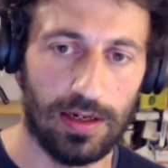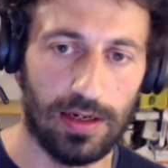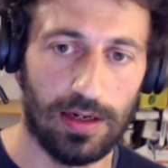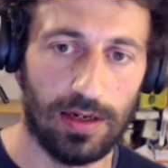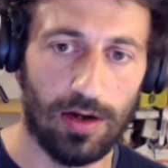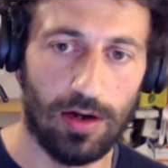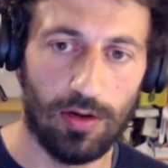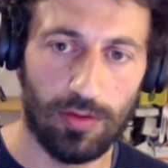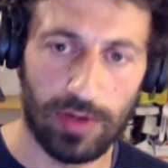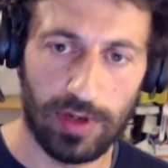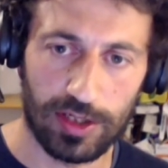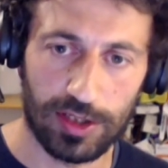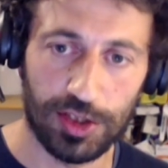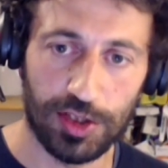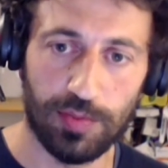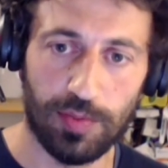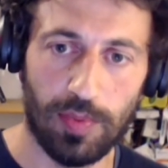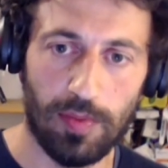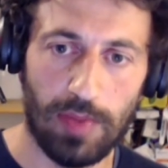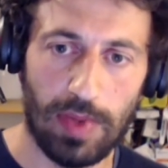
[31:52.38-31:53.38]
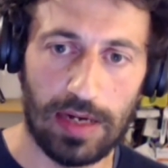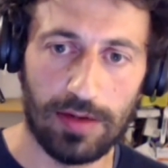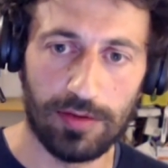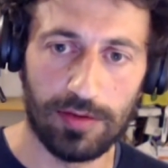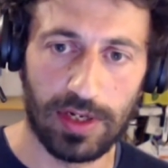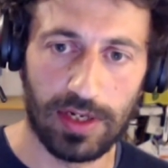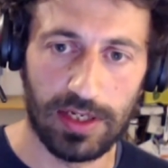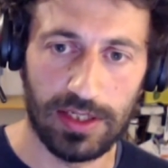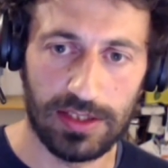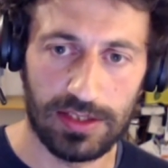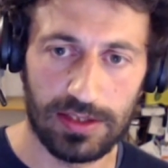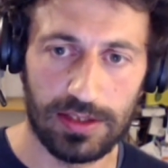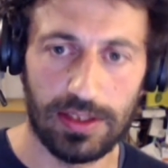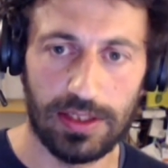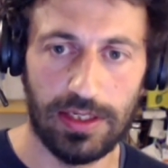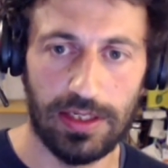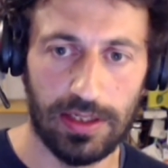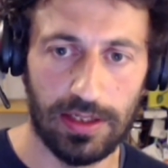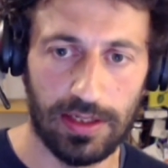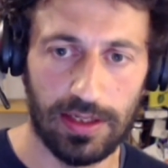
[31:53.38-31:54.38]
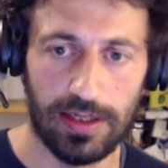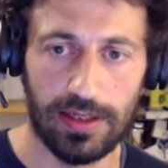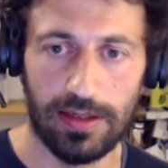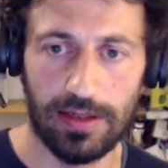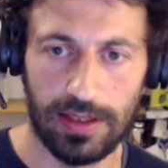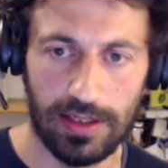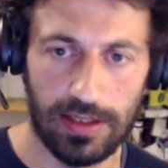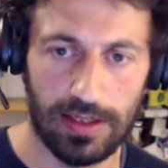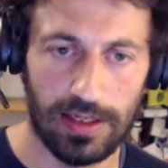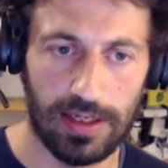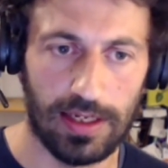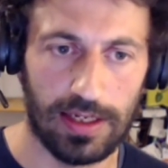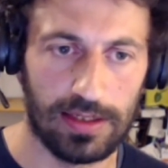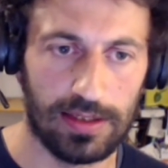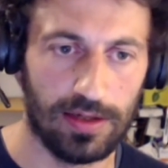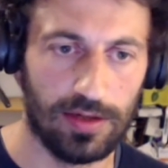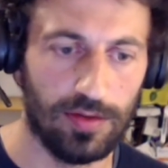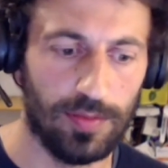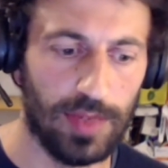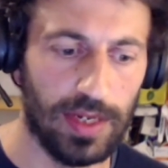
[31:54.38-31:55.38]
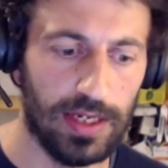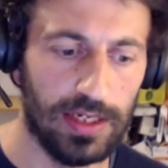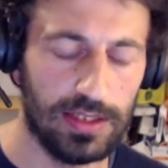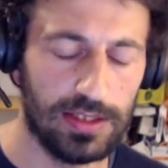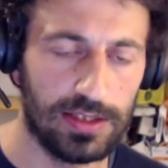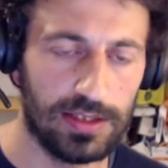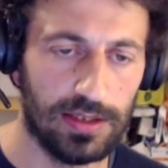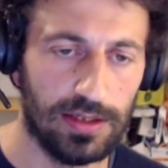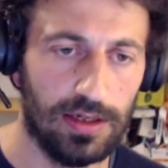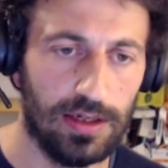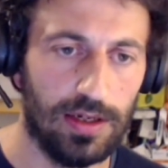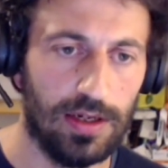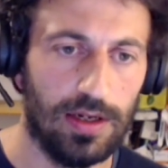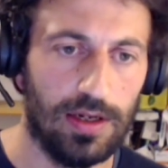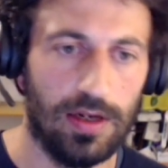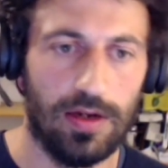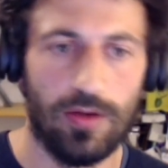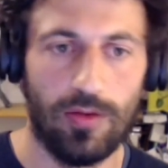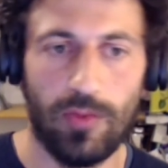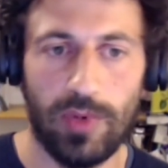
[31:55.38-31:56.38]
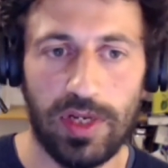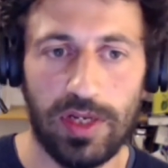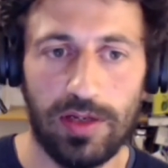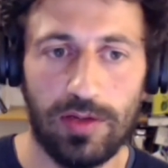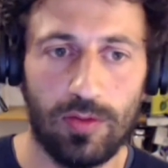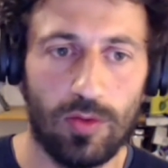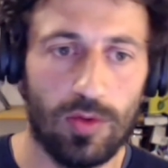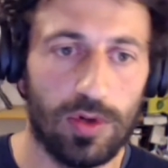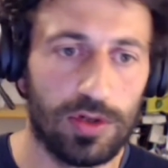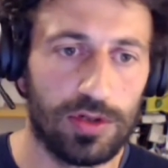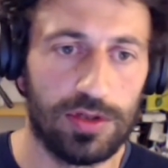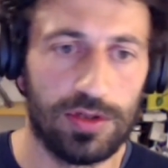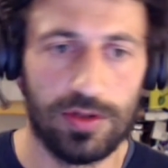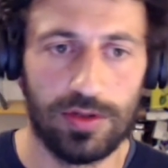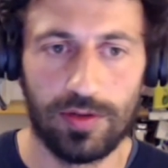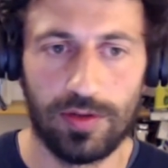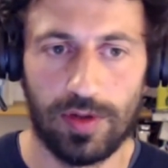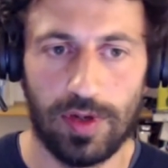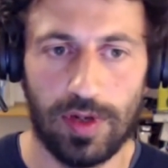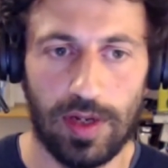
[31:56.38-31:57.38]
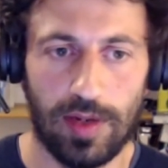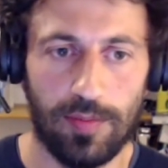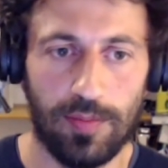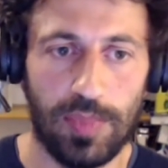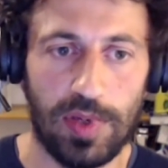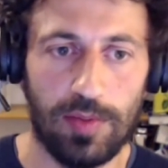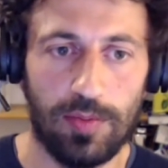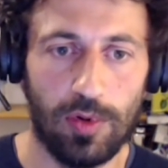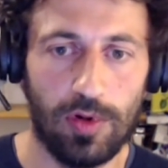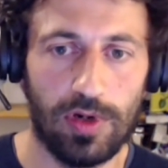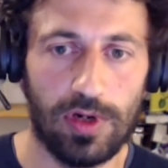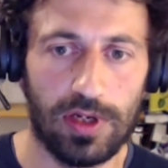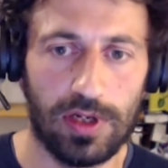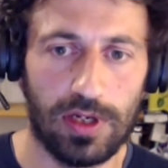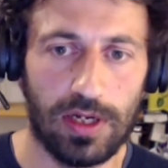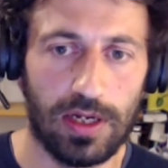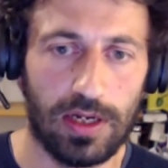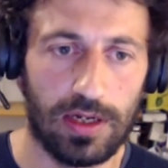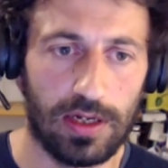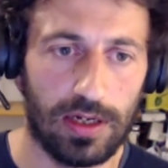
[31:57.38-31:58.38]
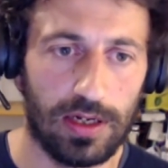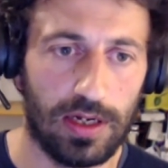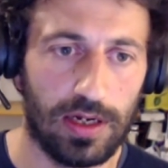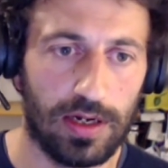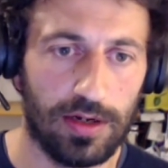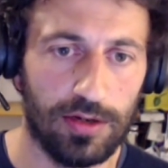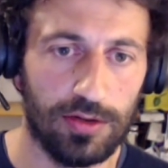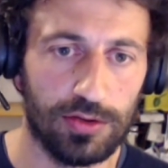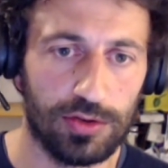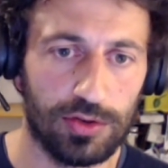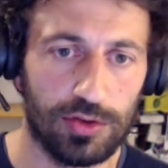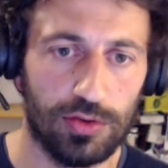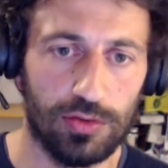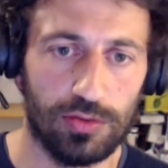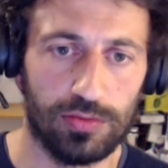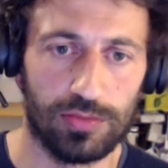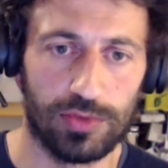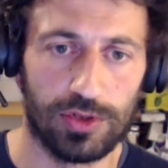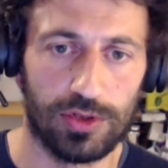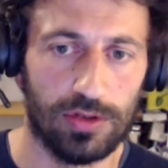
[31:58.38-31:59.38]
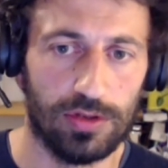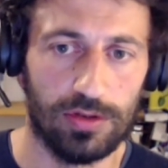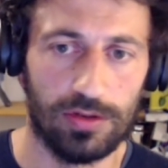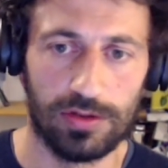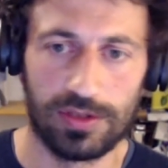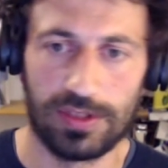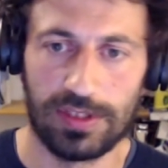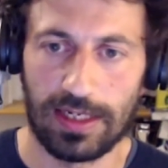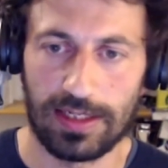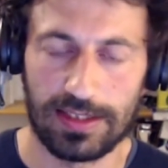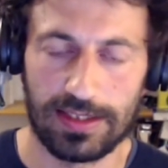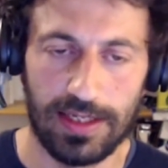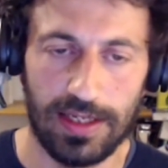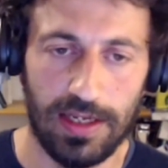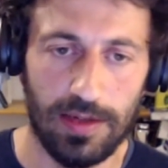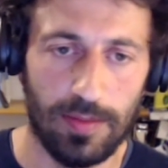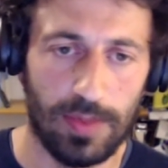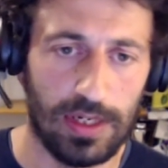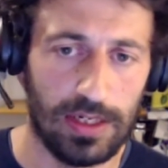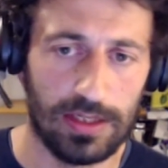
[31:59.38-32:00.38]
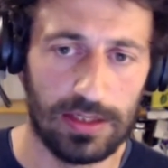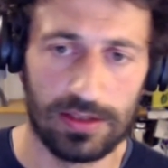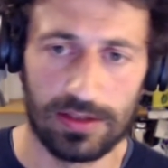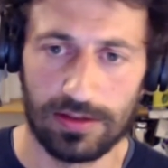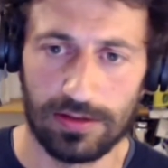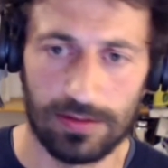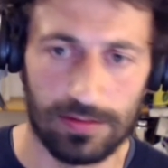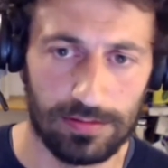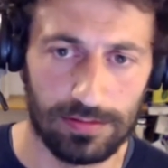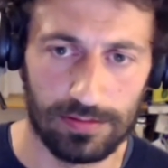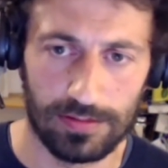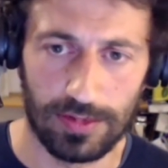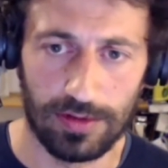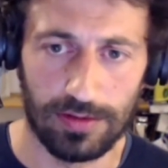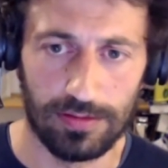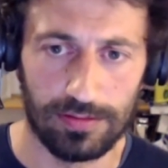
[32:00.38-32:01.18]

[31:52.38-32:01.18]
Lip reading: ownership boundaries in the data domains, with what people are used to. So star schemas, and